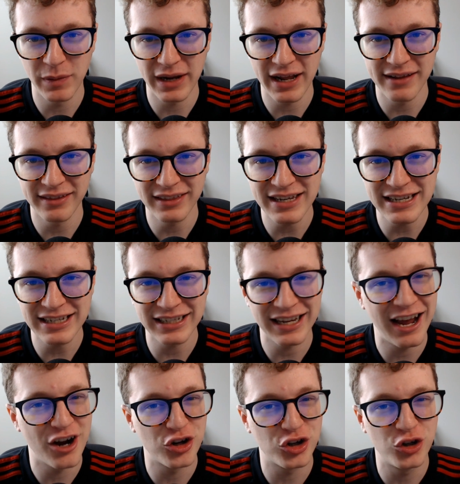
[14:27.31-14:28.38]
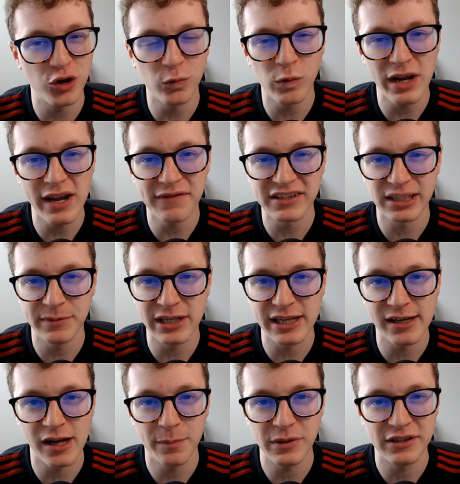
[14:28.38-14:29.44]
but I think a good way of summing
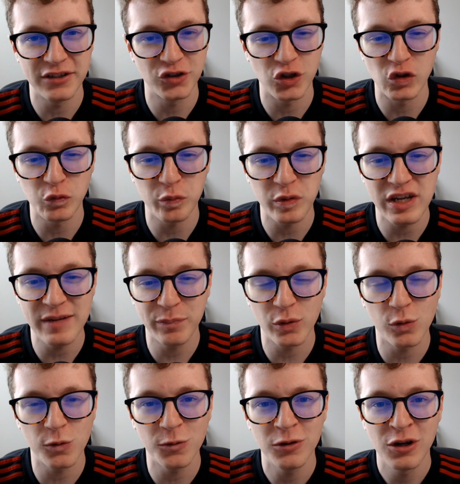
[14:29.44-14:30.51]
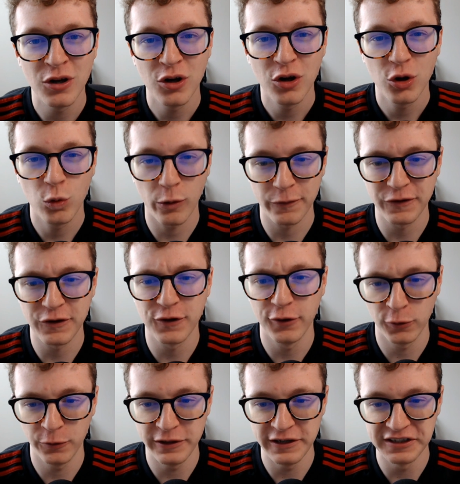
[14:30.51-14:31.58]
it up is just people who are
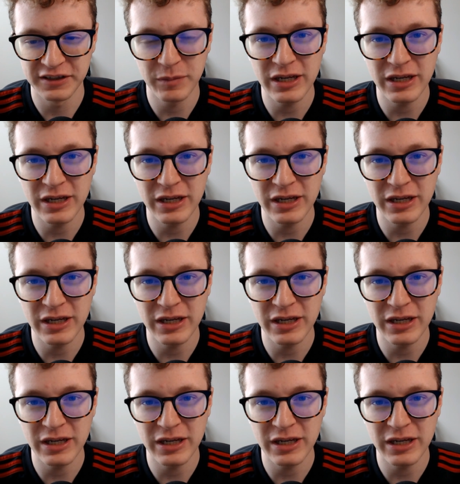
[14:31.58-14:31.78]
curious,